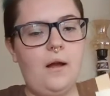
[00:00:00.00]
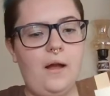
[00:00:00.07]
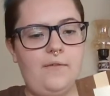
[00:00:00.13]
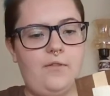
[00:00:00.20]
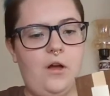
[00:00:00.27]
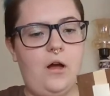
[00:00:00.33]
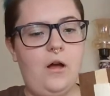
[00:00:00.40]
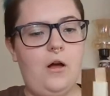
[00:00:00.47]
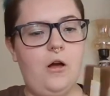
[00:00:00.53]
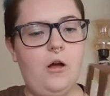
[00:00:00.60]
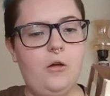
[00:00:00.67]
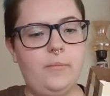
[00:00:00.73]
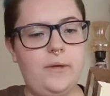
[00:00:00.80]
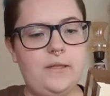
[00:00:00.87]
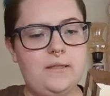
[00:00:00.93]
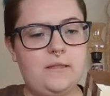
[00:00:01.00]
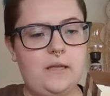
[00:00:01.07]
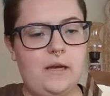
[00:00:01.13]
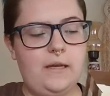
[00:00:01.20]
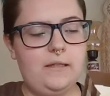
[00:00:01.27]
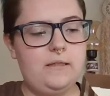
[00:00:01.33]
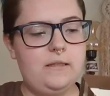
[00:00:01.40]
I've got all my
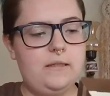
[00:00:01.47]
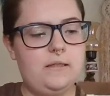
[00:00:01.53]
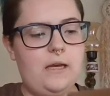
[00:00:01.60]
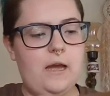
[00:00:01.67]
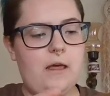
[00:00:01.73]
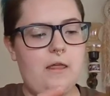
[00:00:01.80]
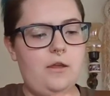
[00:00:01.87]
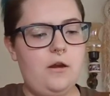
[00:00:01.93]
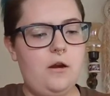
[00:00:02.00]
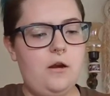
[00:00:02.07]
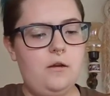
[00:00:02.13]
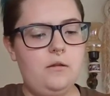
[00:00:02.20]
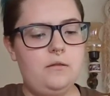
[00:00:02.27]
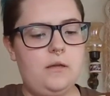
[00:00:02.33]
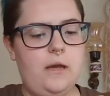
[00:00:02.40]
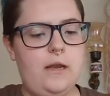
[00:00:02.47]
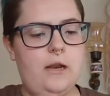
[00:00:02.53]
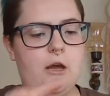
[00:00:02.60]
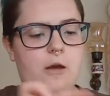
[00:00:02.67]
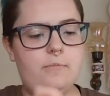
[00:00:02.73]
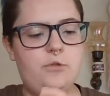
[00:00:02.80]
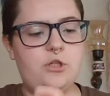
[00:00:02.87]
sides together, and
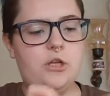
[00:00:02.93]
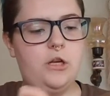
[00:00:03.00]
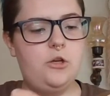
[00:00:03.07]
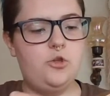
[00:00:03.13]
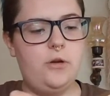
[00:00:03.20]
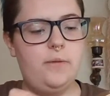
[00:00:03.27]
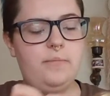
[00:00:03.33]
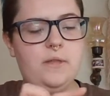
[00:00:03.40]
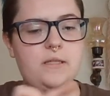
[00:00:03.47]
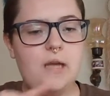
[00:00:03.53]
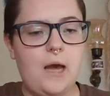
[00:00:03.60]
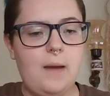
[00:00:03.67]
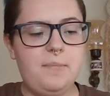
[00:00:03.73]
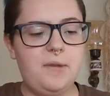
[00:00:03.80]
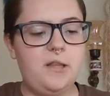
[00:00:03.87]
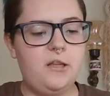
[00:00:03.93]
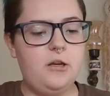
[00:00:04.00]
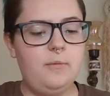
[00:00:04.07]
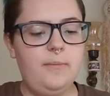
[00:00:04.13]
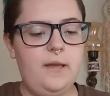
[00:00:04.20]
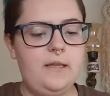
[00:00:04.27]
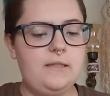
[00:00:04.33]
now I'm just gonna trim the top a
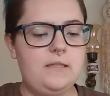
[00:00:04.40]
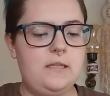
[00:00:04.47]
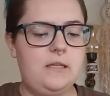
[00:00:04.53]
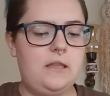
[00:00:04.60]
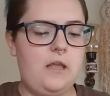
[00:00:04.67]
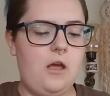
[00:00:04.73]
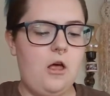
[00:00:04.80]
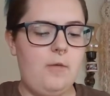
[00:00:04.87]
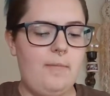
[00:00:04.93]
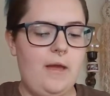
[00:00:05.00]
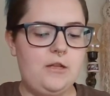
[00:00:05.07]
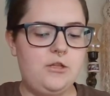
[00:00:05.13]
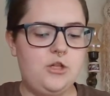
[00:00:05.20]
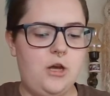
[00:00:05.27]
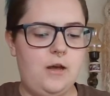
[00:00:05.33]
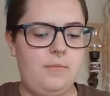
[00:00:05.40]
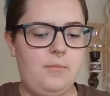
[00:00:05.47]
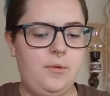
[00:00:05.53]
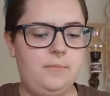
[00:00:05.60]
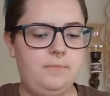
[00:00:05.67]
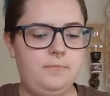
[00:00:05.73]
little bit so that they all match up.